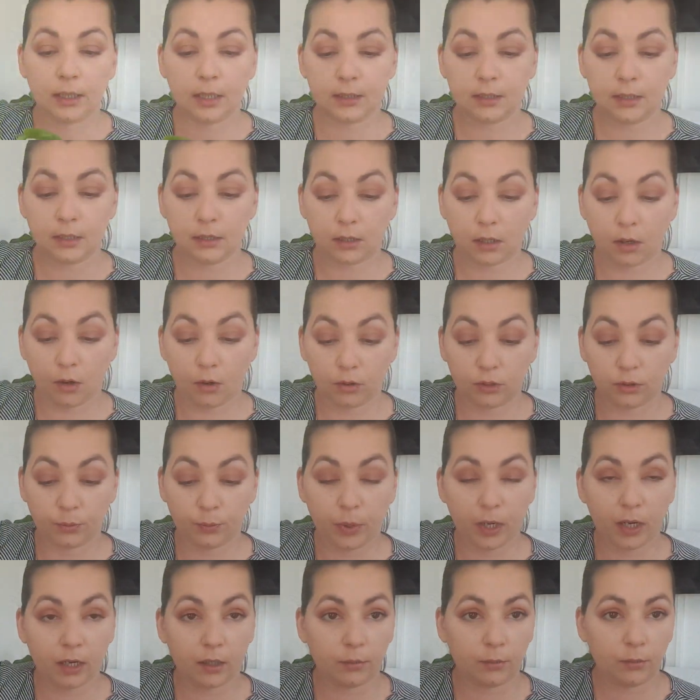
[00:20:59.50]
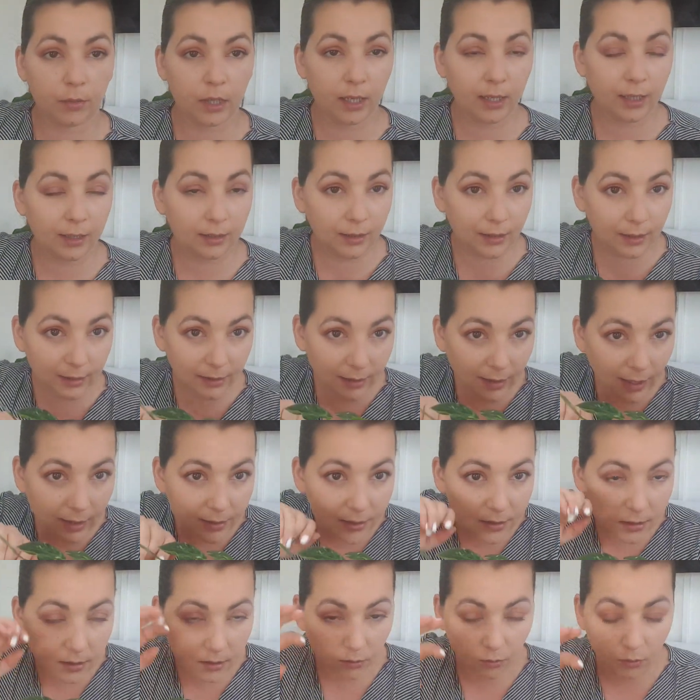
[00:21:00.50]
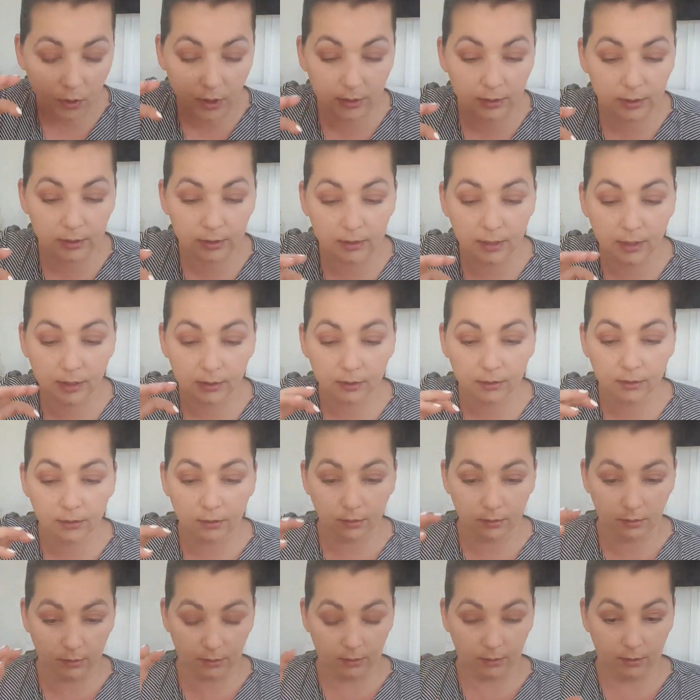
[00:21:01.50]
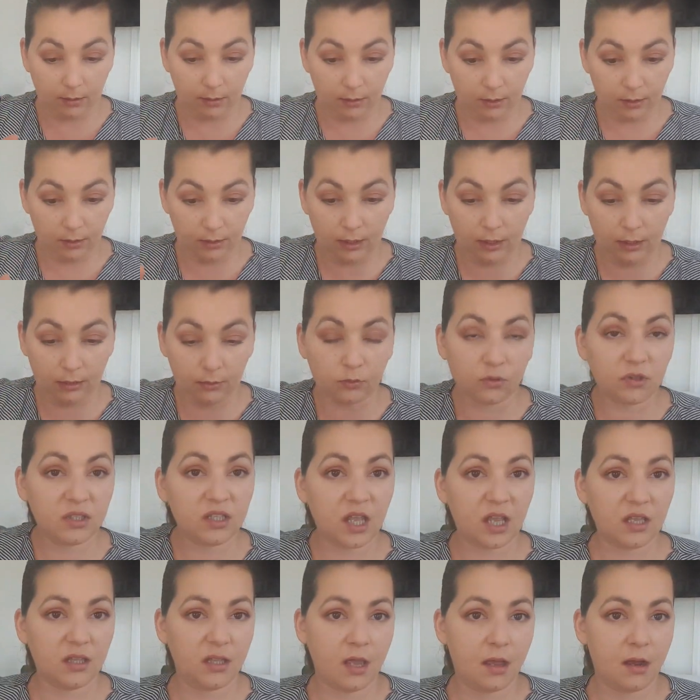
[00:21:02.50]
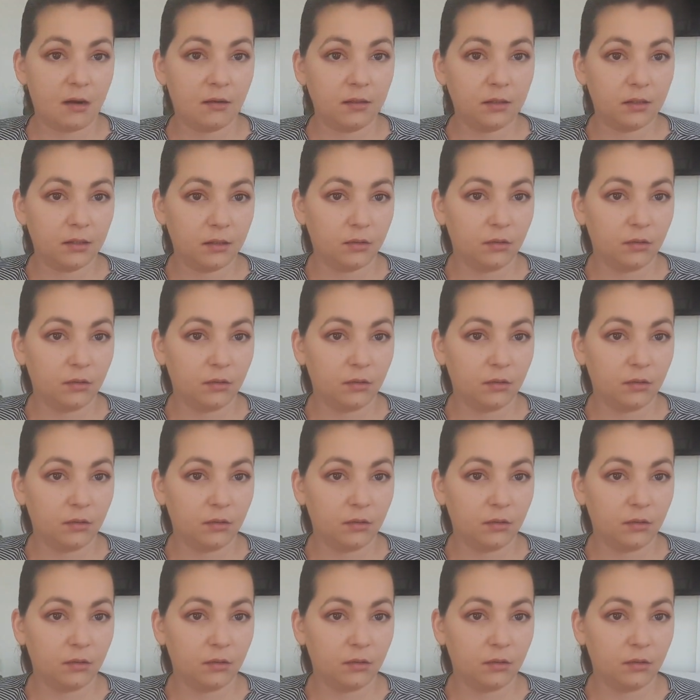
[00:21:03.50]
has on the bottom. And that's the water that it will stay there